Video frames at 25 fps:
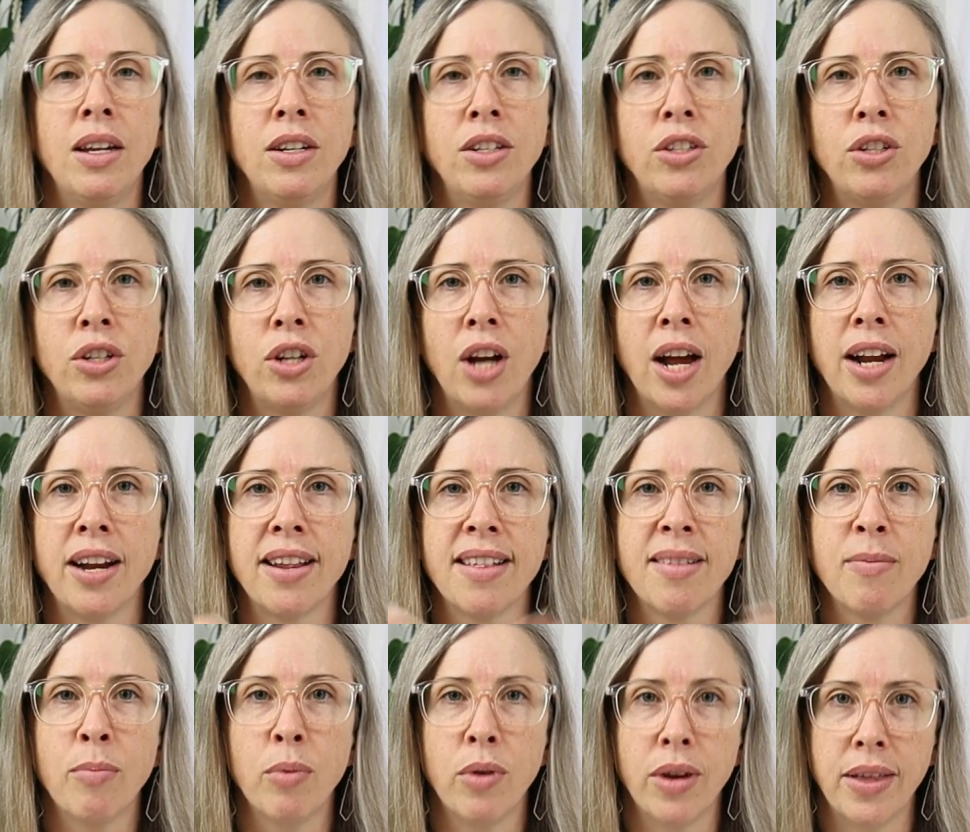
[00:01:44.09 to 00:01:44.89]
to kind of
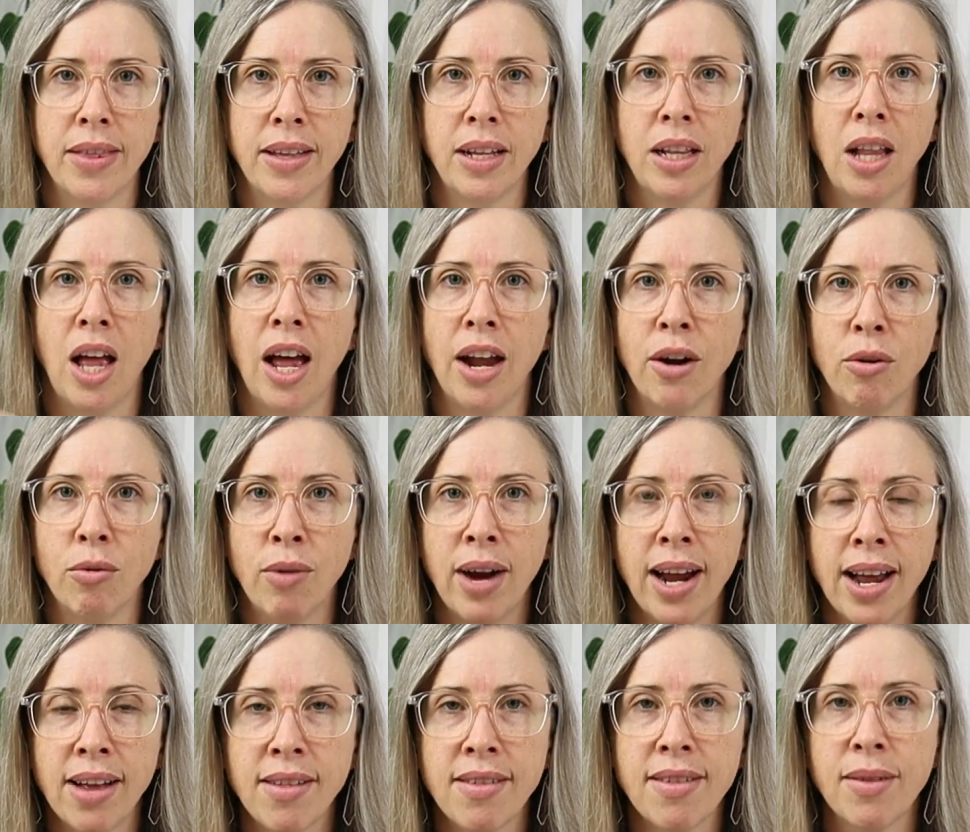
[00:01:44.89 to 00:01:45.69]
spread the light
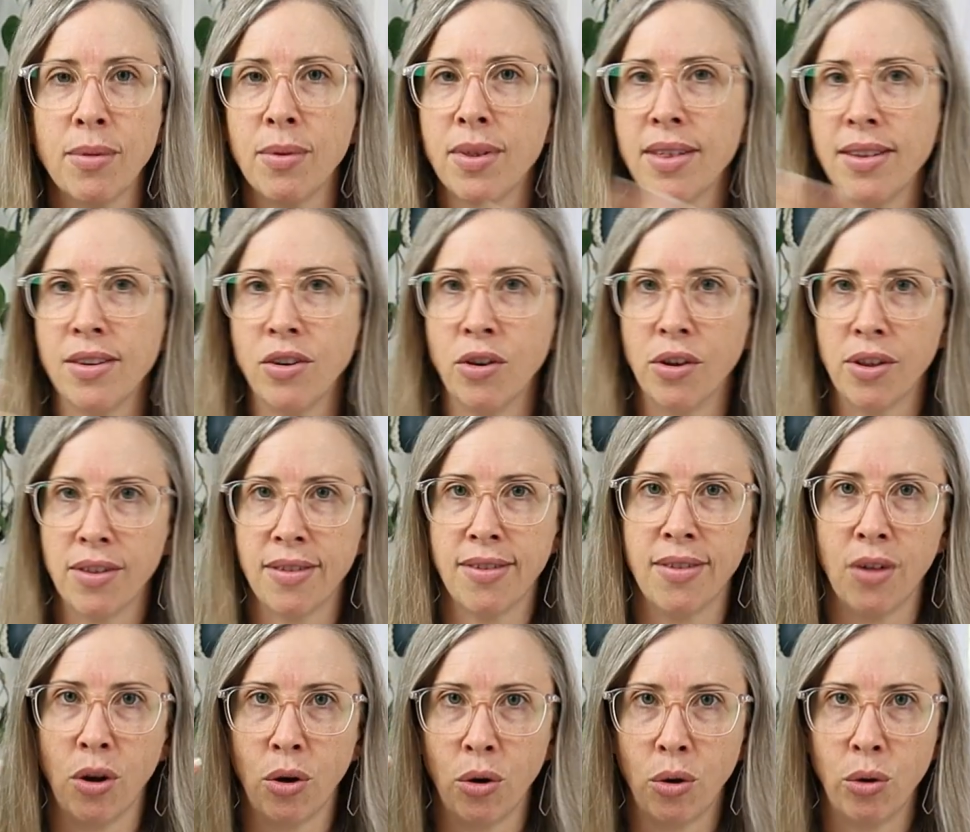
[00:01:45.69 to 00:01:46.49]
around, so it's not
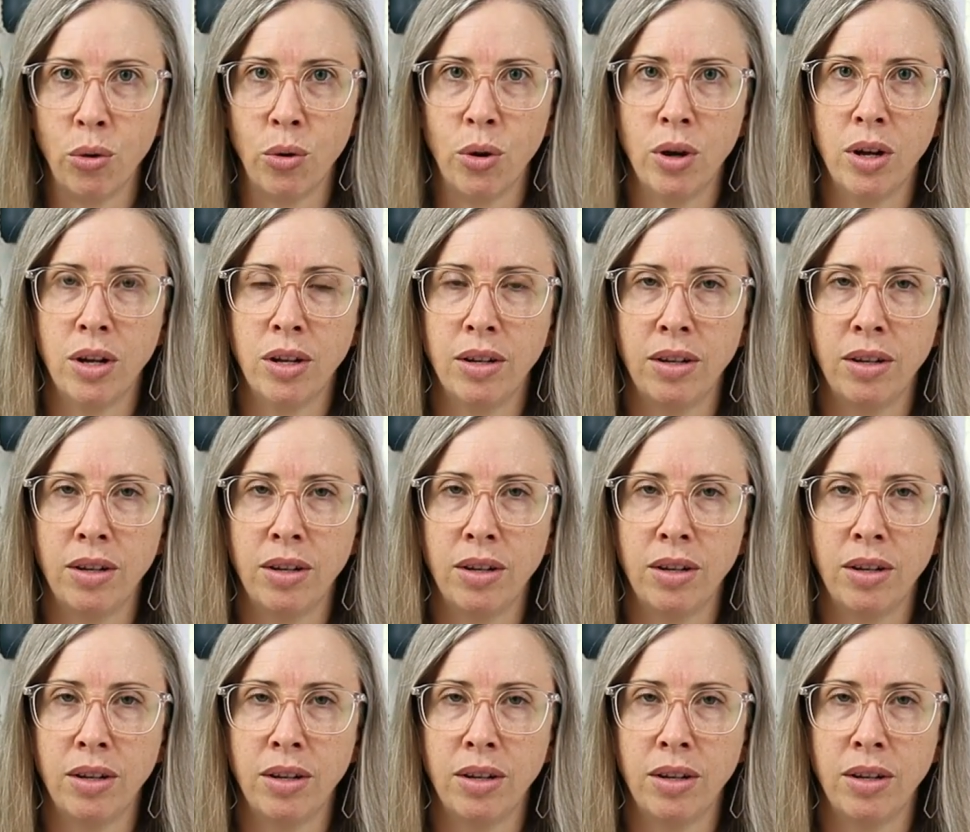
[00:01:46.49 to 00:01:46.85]
so